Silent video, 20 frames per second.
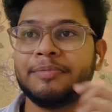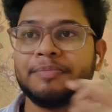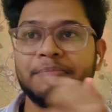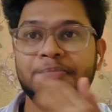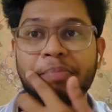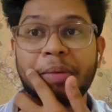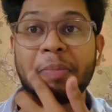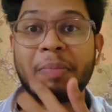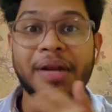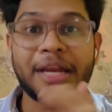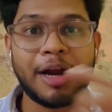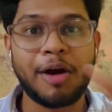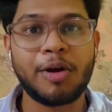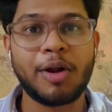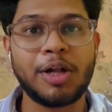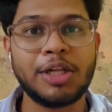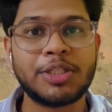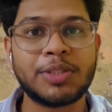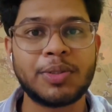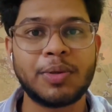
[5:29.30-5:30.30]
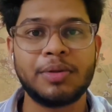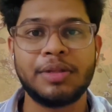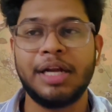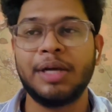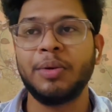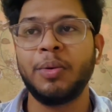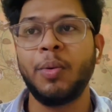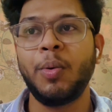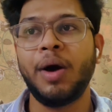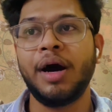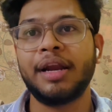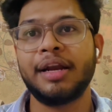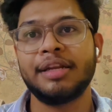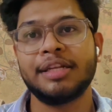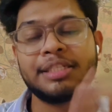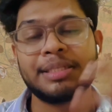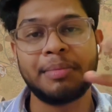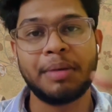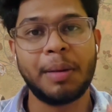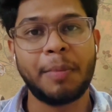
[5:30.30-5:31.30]
people around also that who are in the
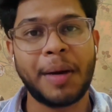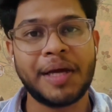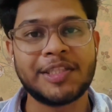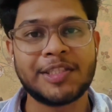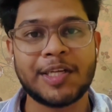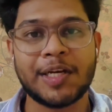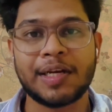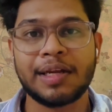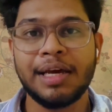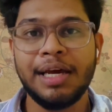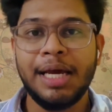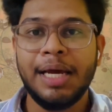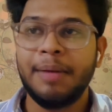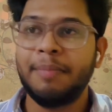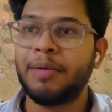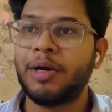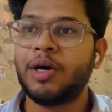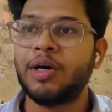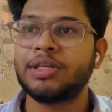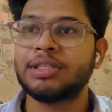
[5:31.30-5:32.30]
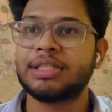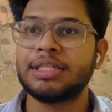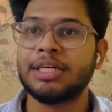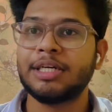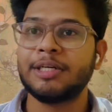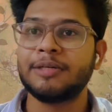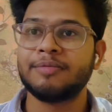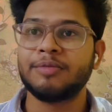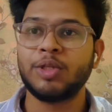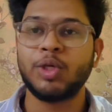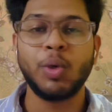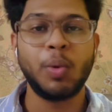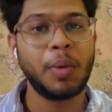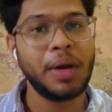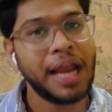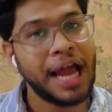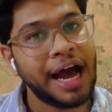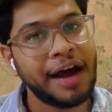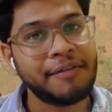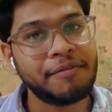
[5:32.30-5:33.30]
similar mindset, because you
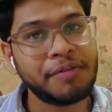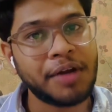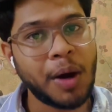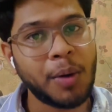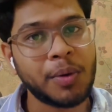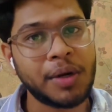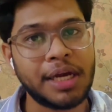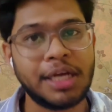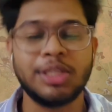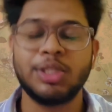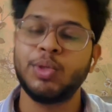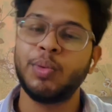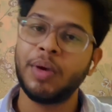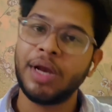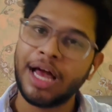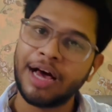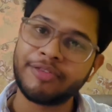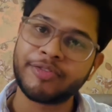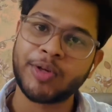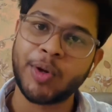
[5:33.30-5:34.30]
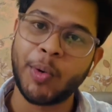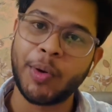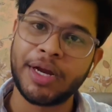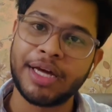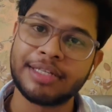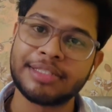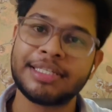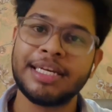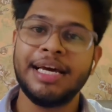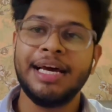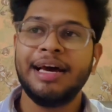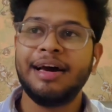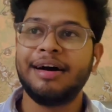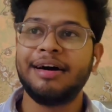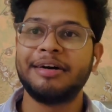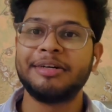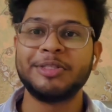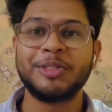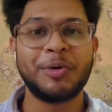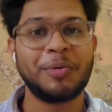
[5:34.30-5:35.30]
will have down days, you will have slow days,
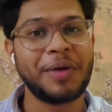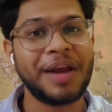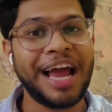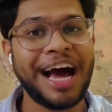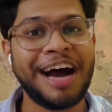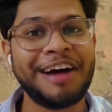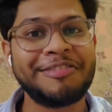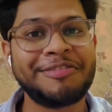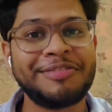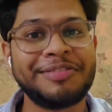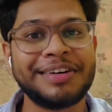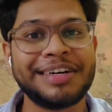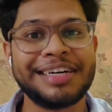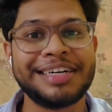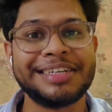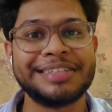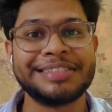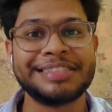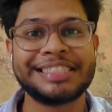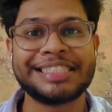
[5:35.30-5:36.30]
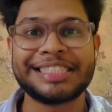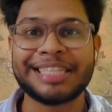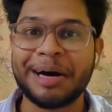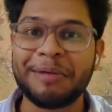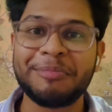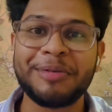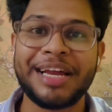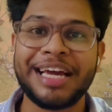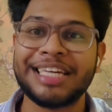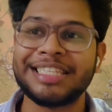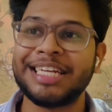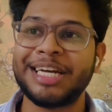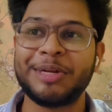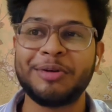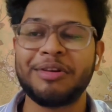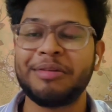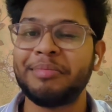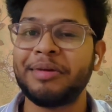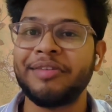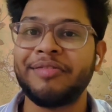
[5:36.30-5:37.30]
you will have some days that you
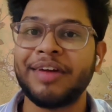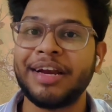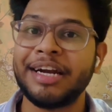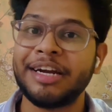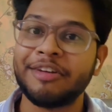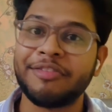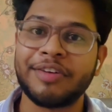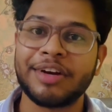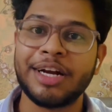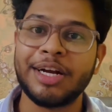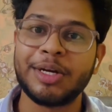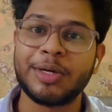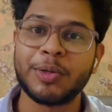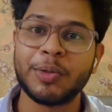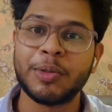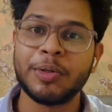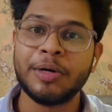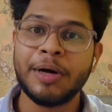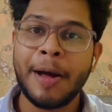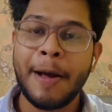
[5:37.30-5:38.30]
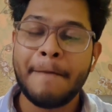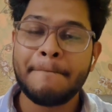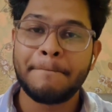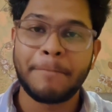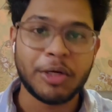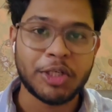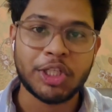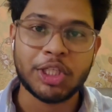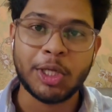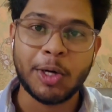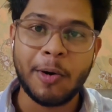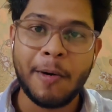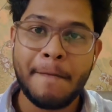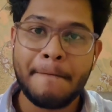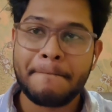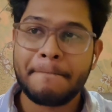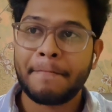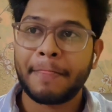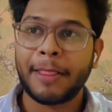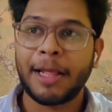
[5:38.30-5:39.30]
will be very difficult to push through.
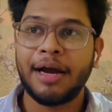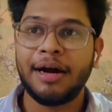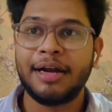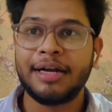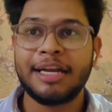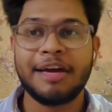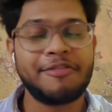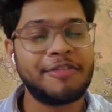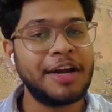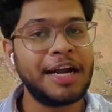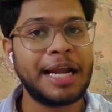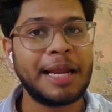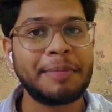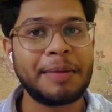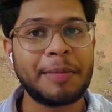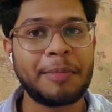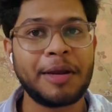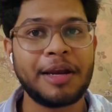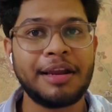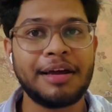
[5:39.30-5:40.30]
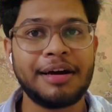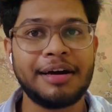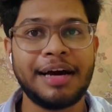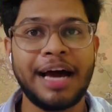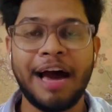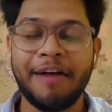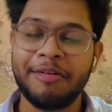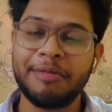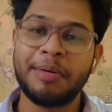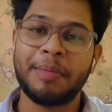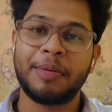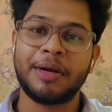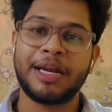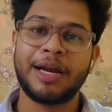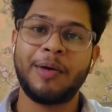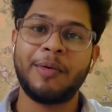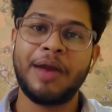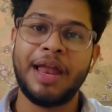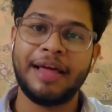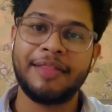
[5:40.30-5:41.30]
Definitely people, having people
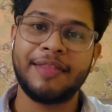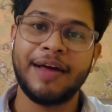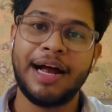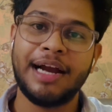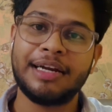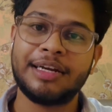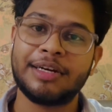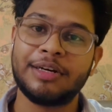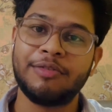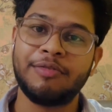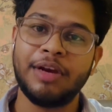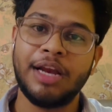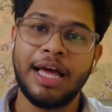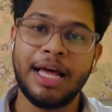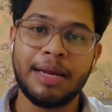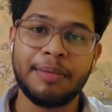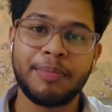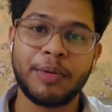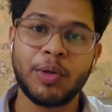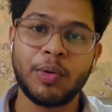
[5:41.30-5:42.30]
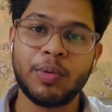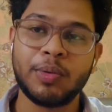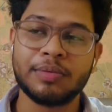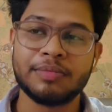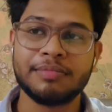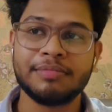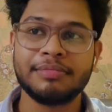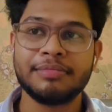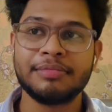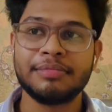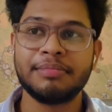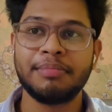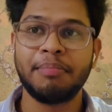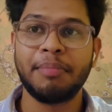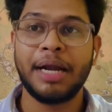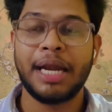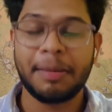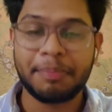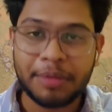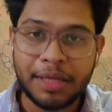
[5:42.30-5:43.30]
around like that will help you
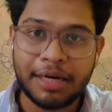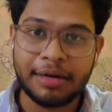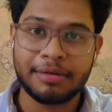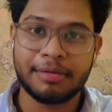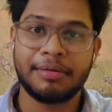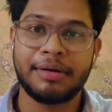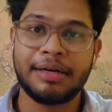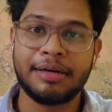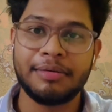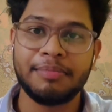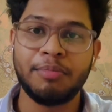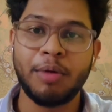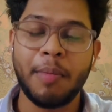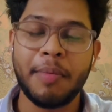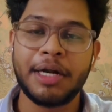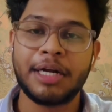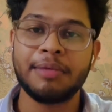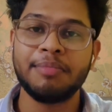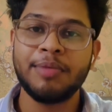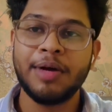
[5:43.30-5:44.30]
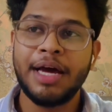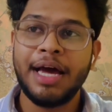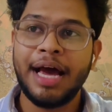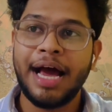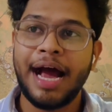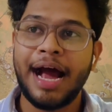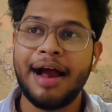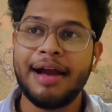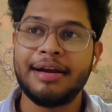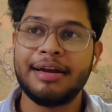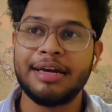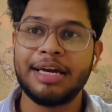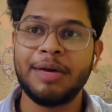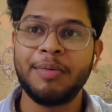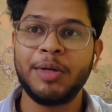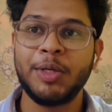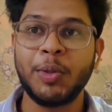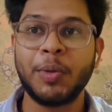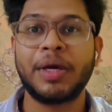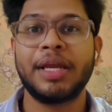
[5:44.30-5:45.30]
build up the momentum, and
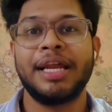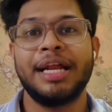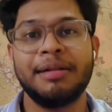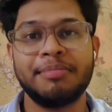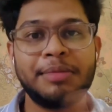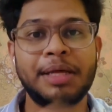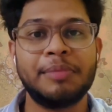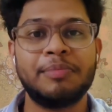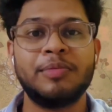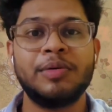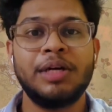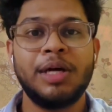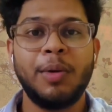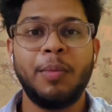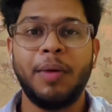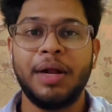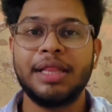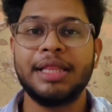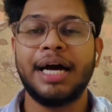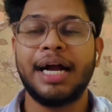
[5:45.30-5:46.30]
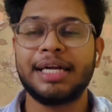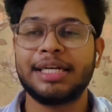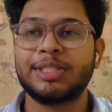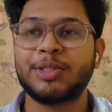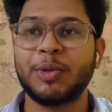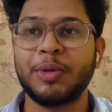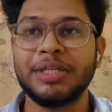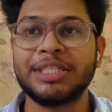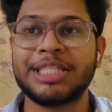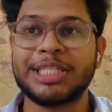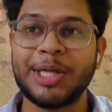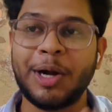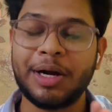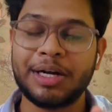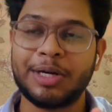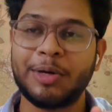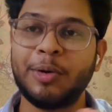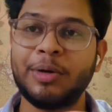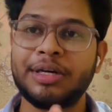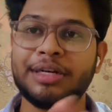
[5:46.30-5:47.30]
even you can help them while that. So it's
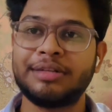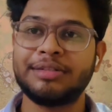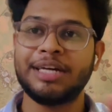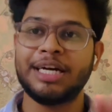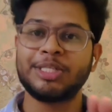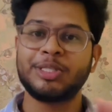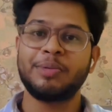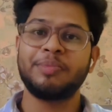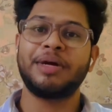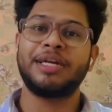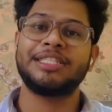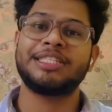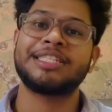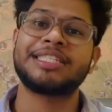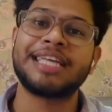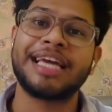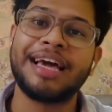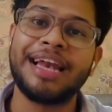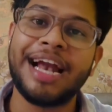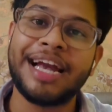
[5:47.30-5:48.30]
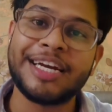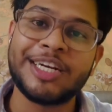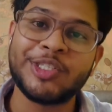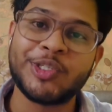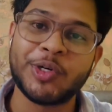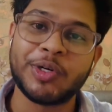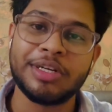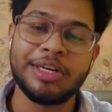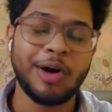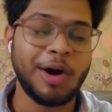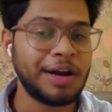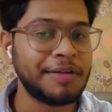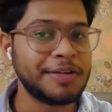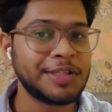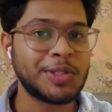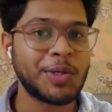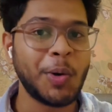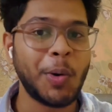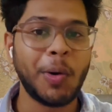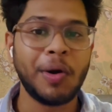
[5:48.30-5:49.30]
not, don't assume that it's a single-handed journey. Always
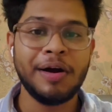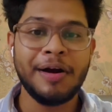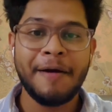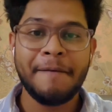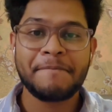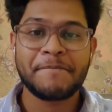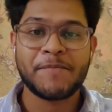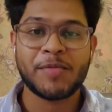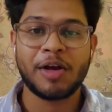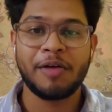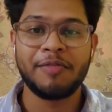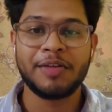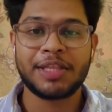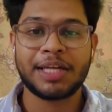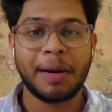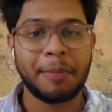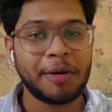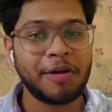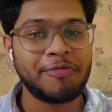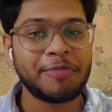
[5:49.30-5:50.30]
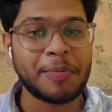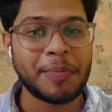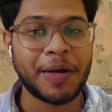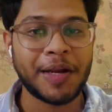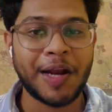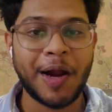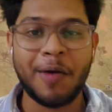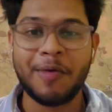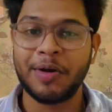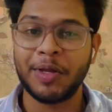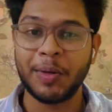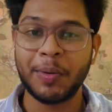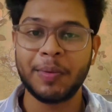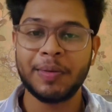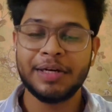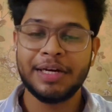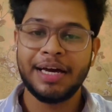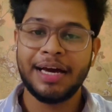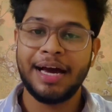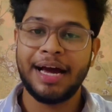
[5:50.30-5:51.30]
go with a couple of people around you
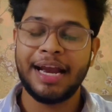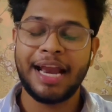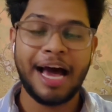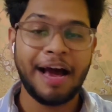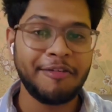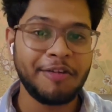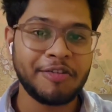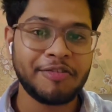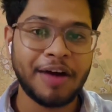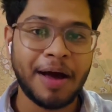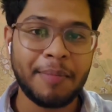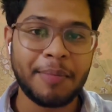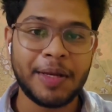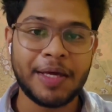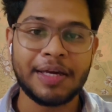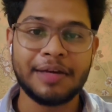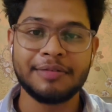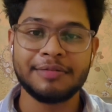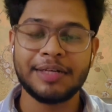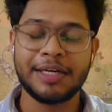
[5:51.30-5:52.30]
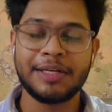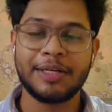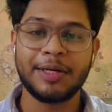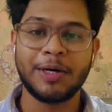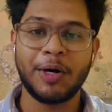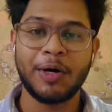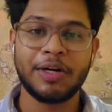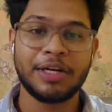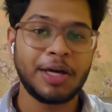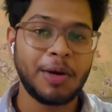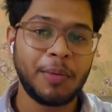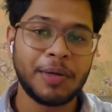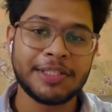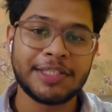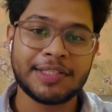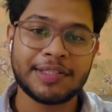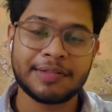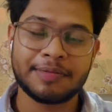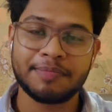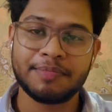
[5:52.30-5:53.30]
and have your family and your dear
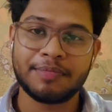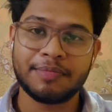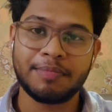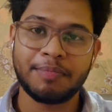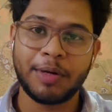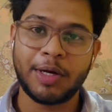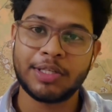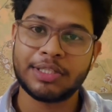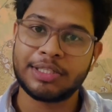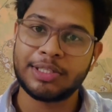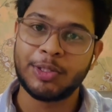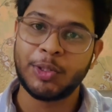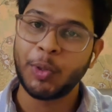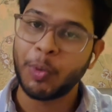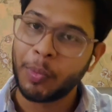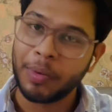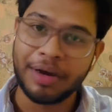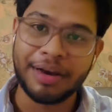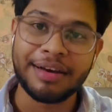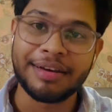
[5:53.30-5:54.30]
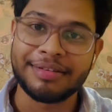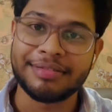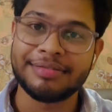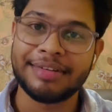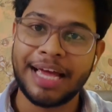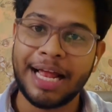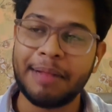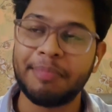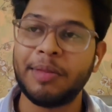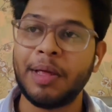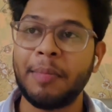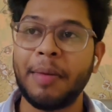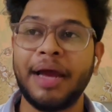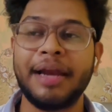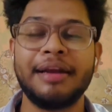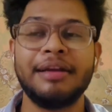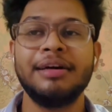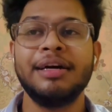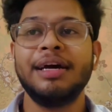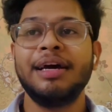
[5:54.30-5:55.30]
ones, because you will help them,
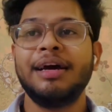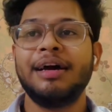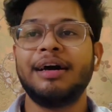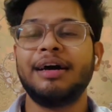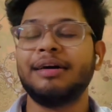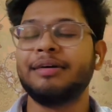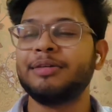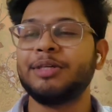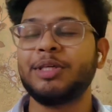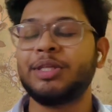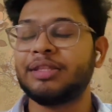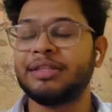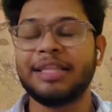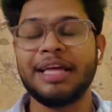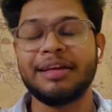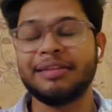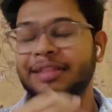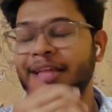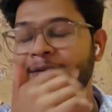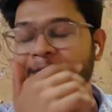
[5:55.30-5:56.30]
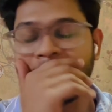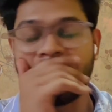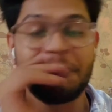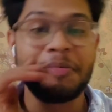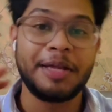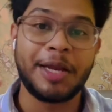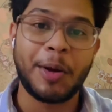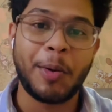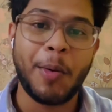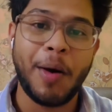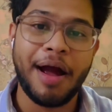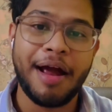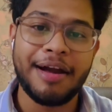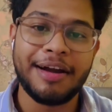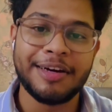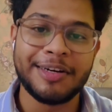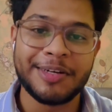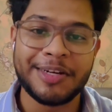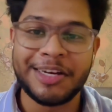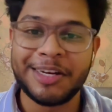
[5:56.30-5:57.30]
and they will be
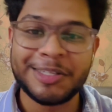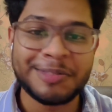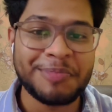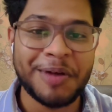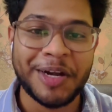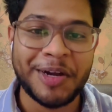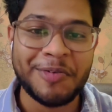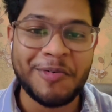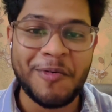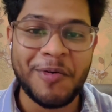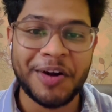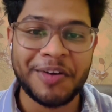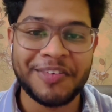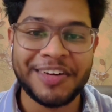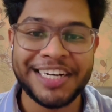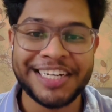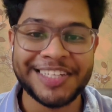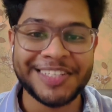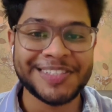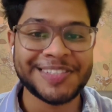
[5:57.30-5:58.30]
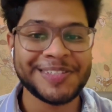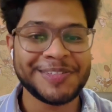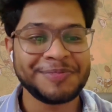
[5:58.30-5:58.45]
required irrespective of whatever it is.